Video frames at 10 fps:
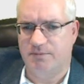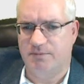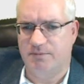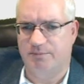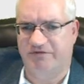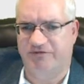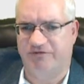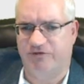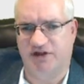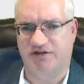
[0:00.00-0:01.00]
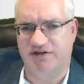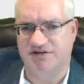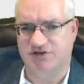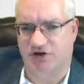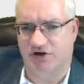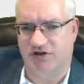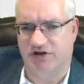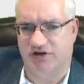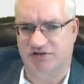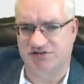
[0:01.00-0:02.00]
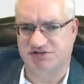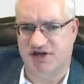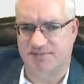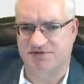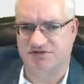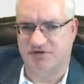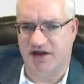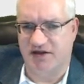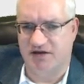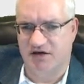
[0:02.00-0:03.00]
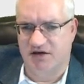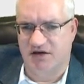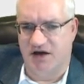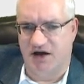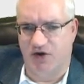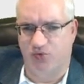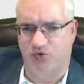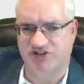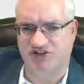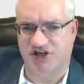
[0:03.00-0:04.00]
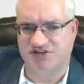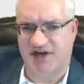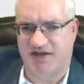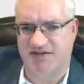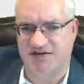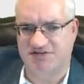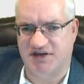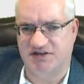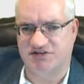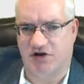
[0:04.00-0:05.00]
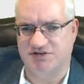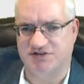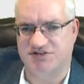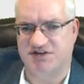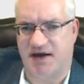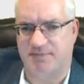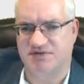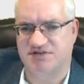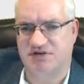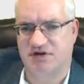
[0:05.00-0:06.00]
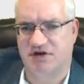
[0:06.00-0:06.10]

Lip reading: before, if you looked at these earlier steps, right, we just had these things called steps.